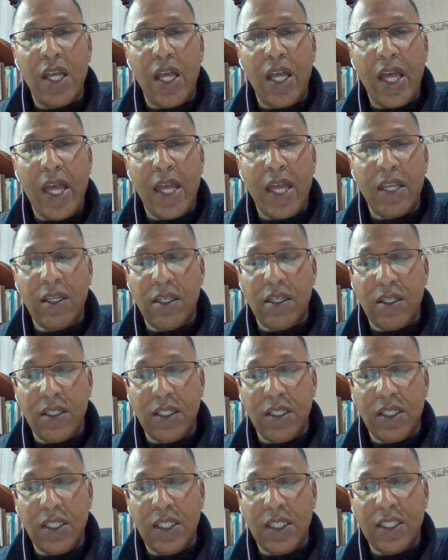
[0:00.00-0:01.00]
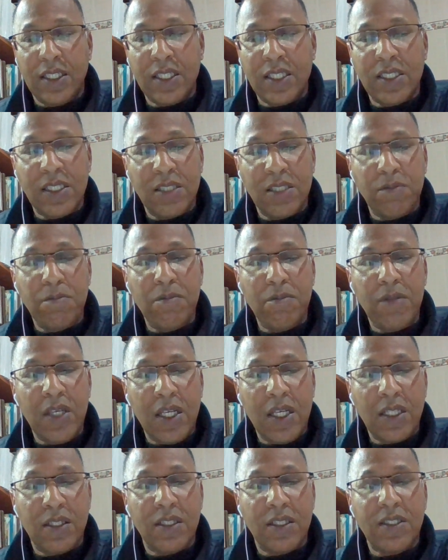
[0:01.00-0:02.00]
and he doesn't
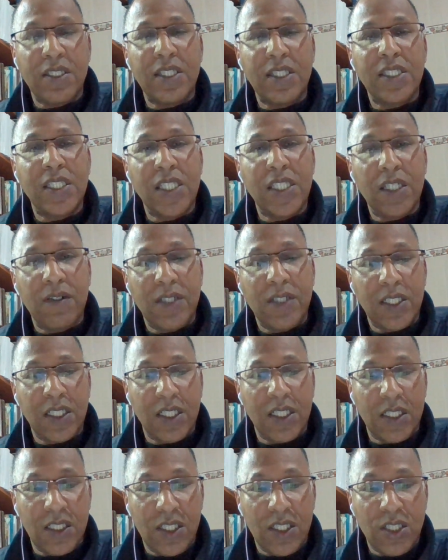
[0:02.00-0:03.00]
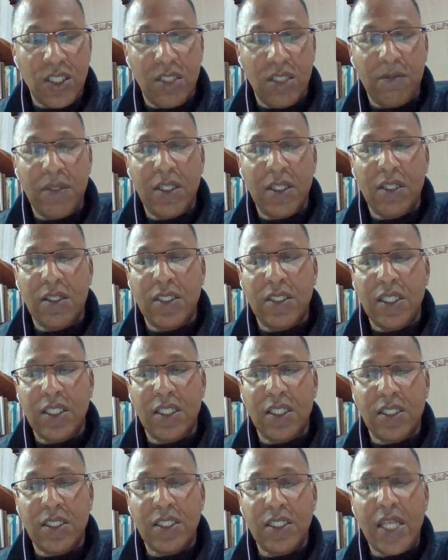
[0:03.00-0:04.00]
meet the sincerity condition because he
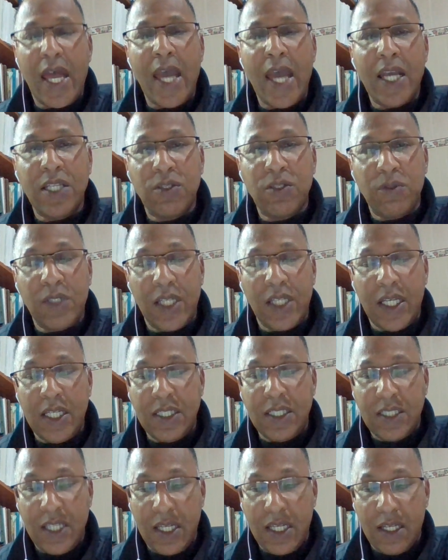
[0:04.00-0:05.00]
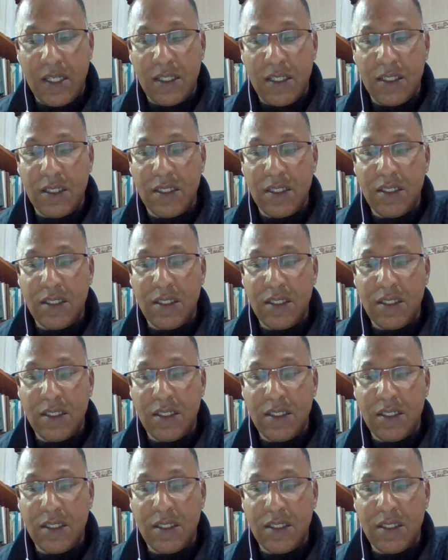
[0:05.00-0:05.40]
doesn't actually intend